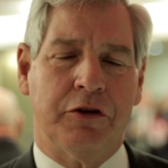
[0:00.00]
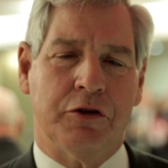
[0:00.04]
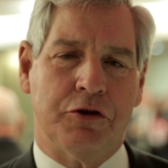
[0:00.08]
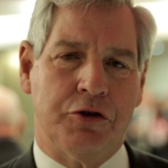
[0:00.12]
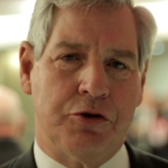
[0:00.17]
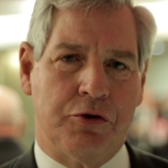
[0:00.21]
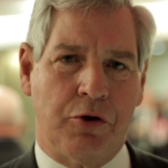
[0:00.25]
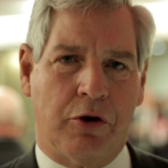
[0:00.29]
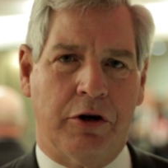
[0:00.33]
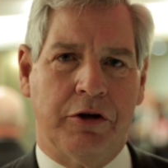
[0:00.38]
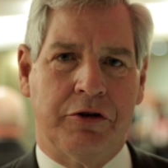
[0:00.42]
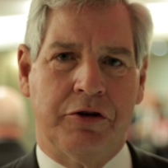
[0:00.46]
at the
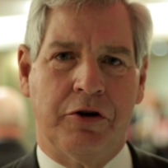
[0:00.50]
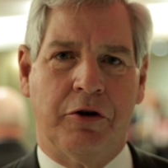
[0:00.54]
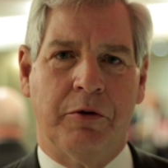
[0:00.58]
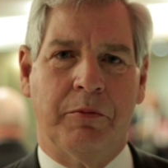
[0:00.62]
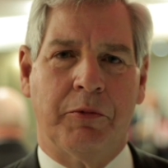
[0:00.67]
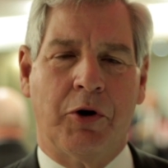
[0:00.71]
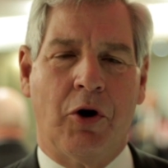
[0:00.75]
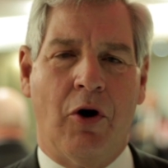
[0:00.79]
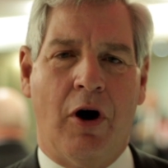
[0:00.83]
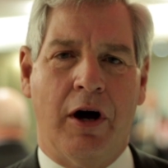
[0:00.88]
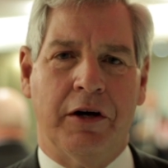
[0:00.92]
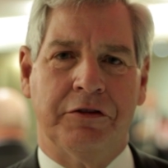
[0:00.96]

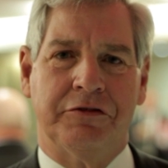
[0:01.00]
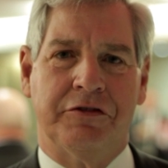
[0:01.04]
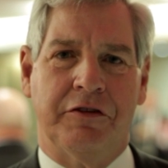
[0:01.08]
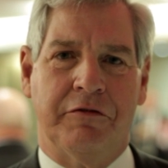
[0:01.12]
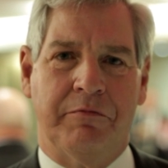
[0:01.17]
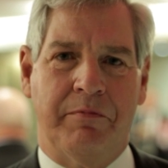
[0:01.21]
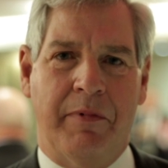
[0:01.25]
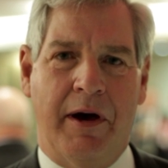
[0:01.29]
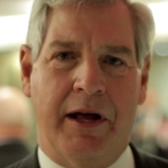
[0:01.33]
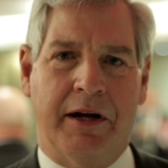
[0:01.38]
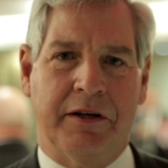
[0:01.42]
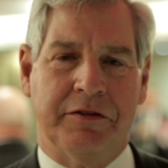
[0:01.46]
short-term cost
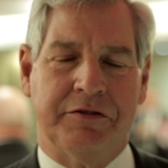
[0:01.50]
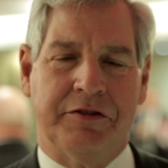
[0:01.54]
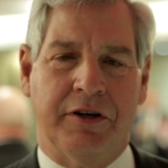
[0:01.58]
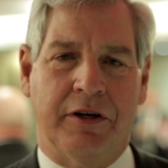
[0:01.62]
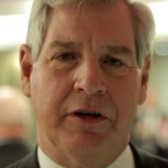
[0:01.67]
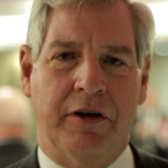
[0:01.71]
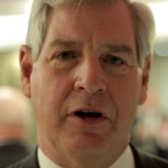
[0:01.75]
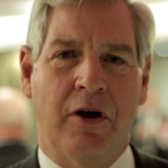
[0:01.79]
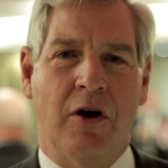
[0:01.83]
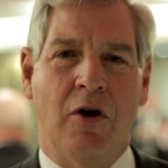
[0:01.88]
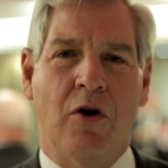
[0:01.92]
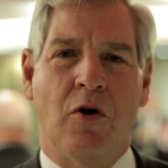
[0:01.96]
of
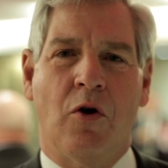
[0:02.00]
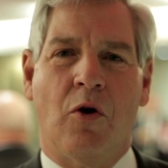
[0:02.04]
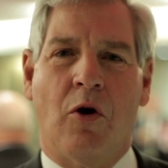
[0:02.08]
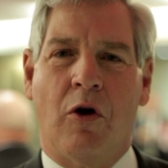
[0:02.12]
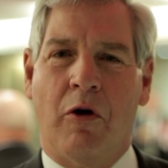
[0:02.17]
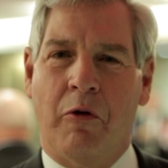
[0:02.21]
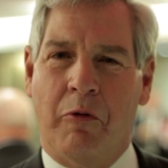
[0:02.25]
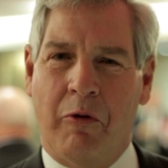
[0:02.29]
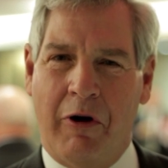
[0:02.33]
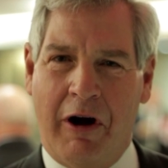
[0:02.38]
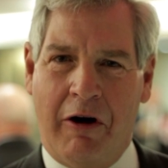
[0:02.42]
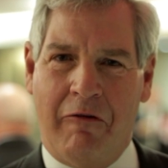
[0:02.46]
medicine,
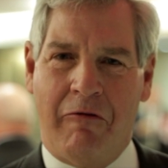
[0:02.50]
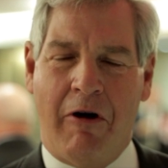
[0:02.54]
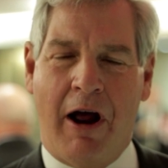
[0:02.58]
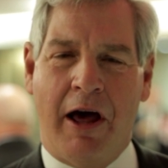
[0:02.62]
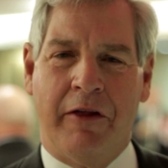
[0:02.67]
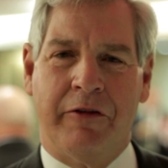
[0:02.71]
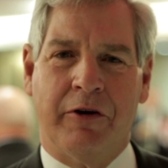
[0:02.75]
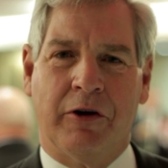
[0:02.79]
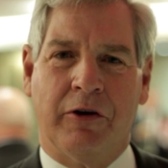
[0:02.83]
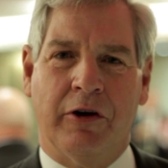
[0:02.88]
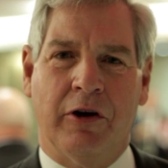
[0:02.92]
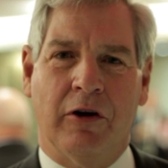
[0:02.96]
or are we
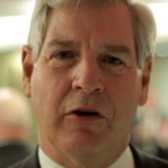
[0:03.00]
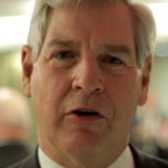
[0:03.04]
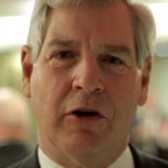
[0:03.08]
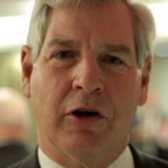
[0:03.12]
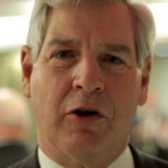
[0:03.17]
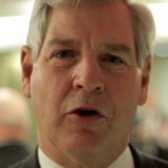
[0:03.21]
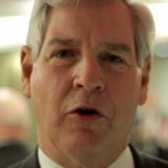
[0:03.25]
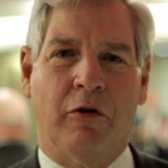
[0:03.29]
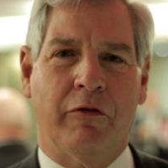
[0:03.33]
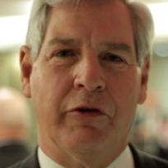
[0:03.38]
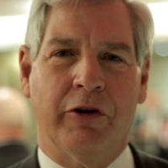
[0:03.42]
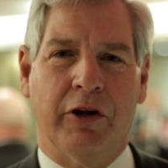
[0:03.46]
rather going to
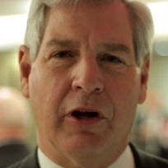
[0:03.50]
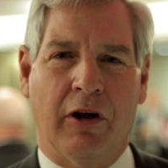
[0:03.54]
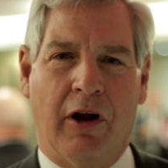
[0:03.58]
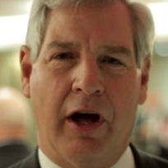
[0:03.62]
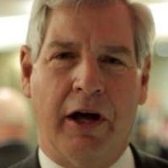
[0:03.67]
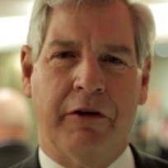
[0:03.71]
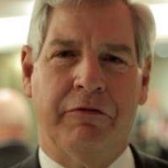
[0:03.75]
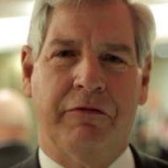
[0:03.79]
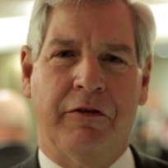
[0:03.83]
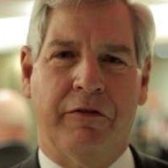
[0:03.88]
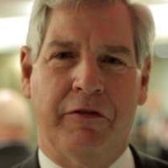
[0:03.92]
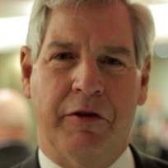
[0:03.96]
look over the
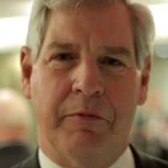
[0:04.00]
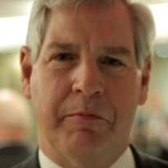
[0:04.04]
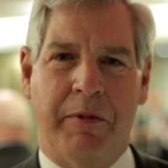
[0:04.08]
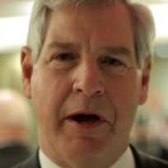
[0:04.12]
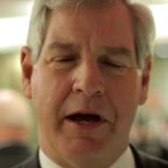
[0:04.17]
life of the